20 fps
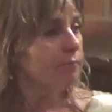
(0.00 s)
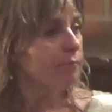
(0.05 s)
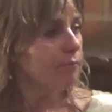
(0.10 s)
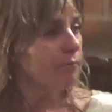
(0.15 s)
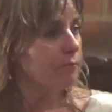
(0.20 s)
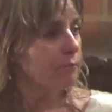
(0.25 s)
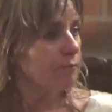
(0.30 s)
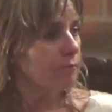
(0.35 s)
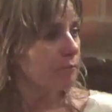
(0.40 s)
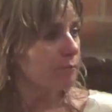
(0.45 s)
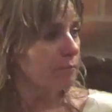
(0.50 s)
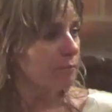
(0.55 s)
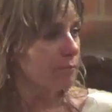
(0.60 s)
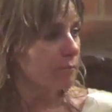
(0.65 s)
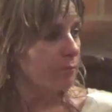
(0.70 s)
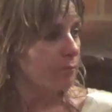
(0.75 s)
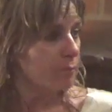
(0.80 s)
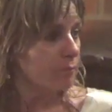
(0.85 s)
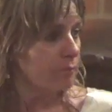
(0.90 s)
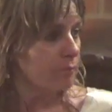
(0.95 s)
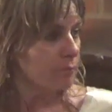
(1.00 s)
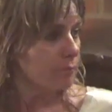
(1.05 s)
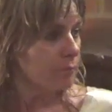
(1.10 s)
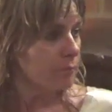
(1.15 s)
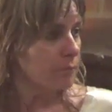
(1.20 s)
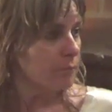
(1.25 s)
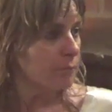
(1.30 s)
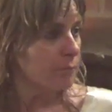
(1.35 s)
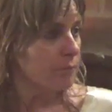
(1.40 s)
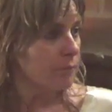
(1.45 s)
so all
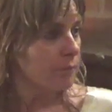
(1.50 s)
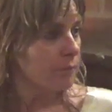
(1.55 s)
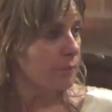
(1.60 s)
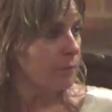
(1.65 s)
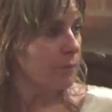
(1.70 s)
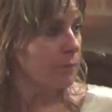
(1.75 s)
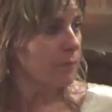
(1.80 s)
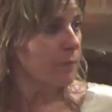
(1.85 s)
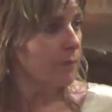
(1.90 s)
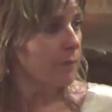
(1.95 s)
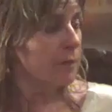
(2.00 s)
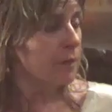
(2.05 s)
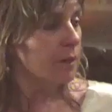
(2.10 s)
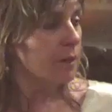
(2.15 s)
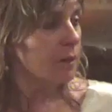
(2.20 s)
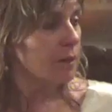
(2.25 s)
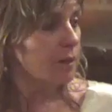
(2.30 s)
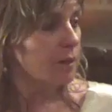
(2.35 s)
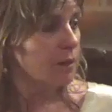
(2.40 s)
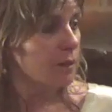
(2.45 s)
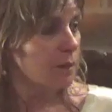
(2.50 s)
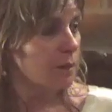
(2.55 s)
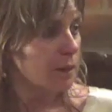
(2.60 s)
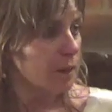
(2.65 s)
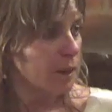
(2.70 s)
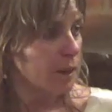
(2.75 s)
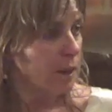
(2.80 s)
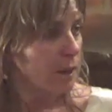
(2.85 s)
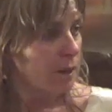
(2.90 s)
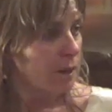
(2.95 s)
consuming in my head, in my
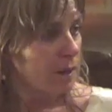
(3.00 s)
brain.